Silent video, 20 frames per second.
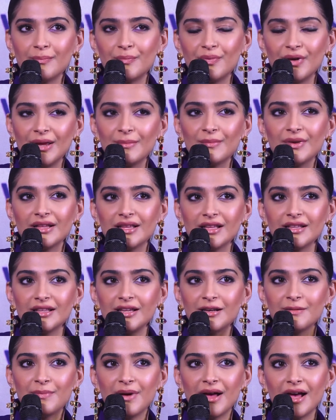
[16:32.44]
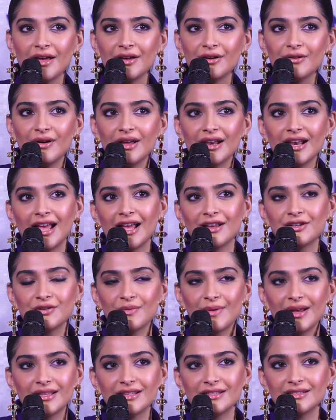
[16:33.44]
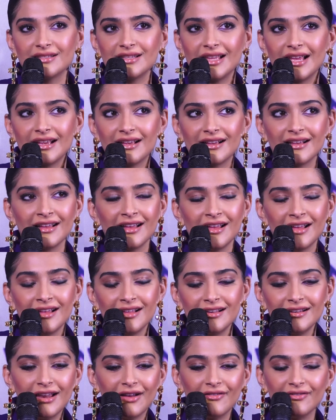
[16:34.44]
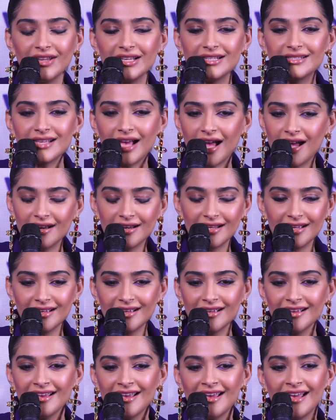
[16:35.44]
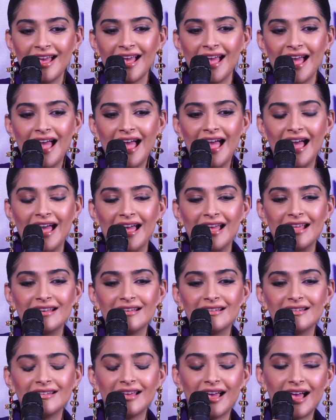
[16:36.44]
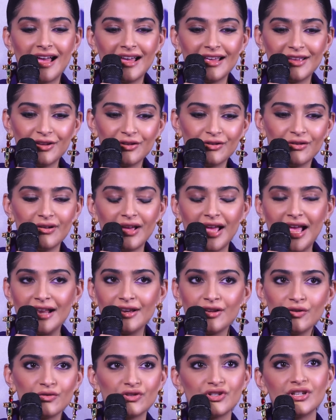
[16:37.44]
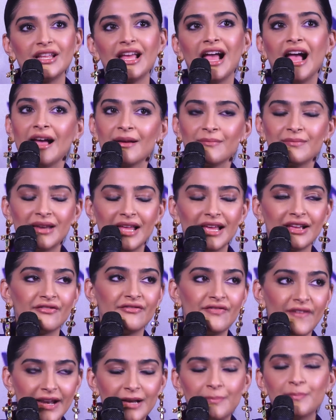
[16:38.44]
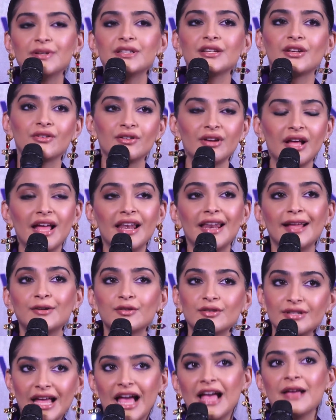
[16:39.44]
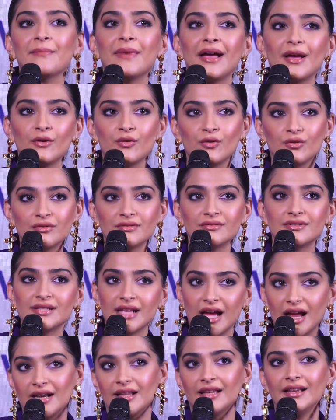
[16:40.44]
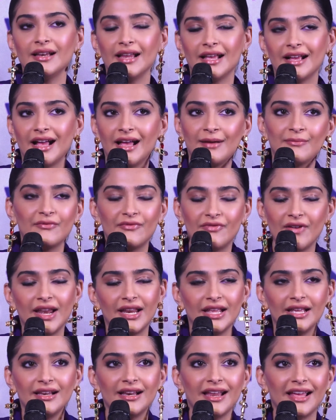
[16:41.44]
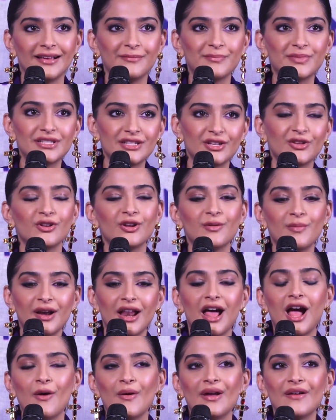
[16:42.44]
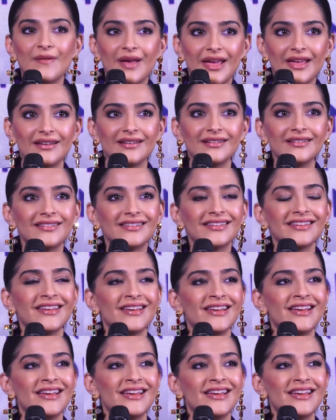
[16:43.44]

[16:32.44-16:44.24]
Prem Ratan Dhanpayo, and I had to wear this like lovely sari, and you know, and usually I'm like very particular, I like to tie my own sari, like I'm very like particular about how I wear it,